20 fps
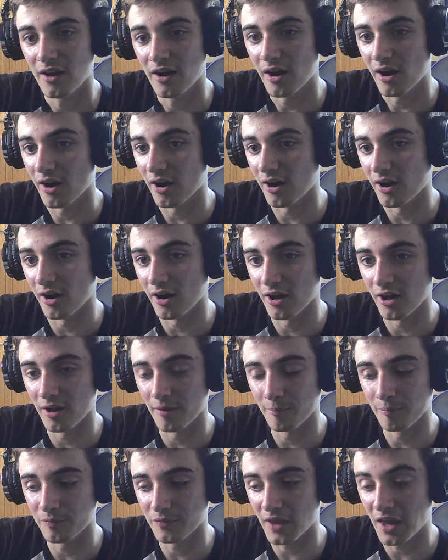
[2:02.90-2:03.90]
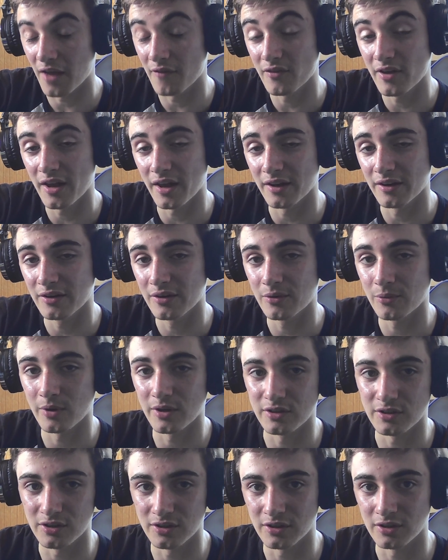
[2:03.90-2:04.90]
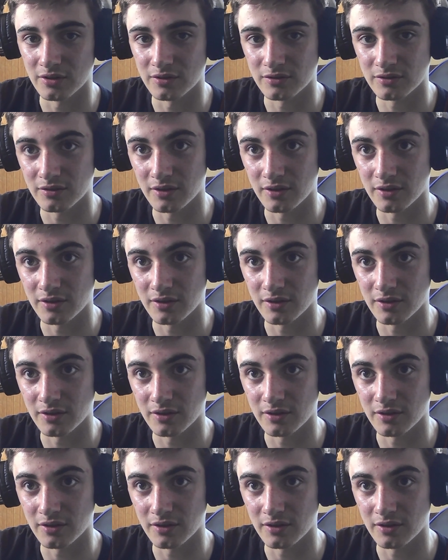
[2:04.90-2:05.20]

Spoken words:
And then when you,